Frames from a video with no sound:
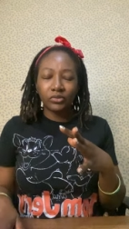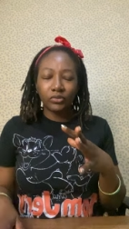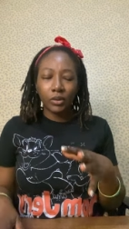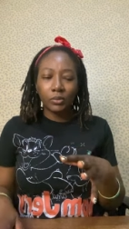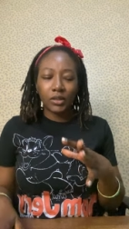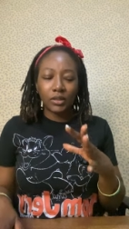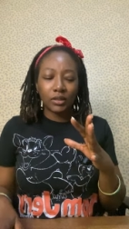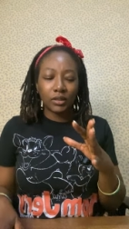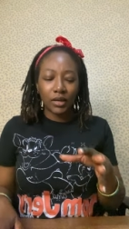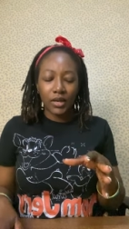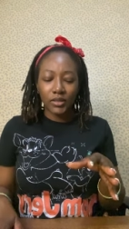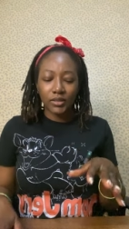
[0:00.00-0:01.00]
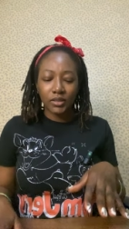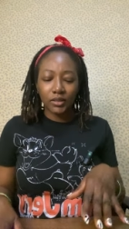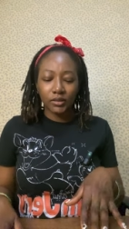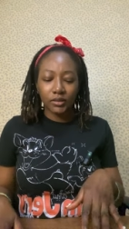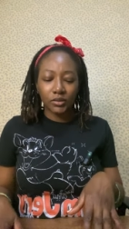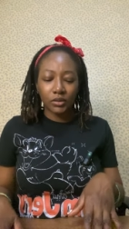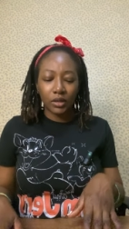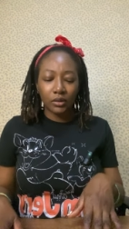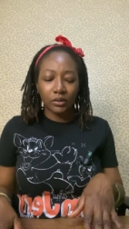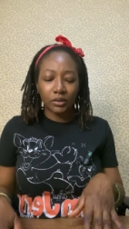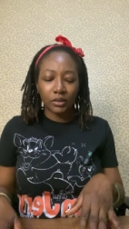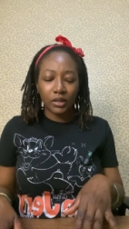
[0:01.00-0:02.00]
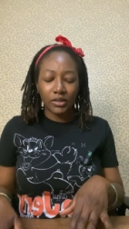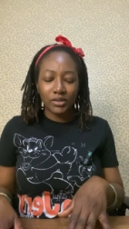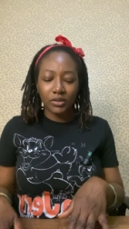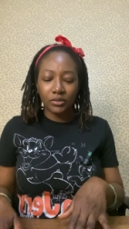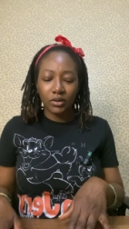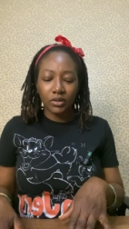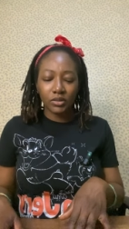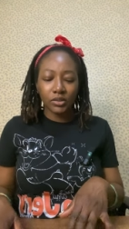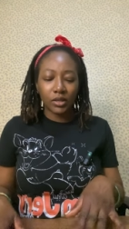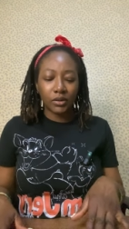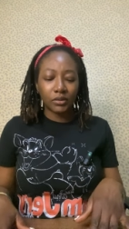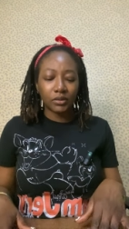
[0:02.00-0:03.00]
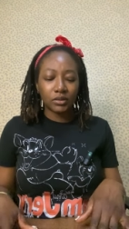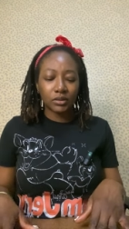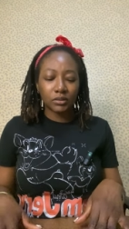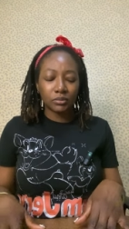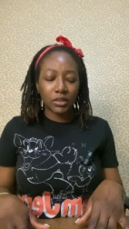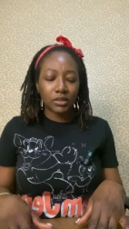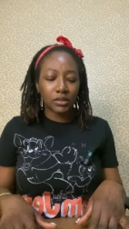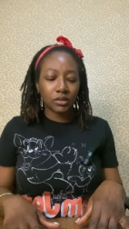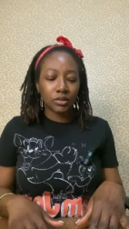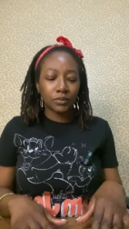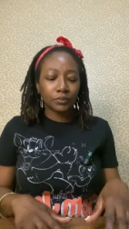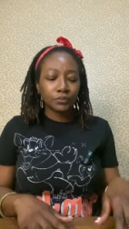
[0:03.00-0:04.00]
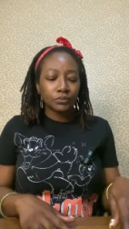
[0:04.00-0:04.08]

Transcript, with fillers: feminine cancers hearing, Cancerians hearing this message.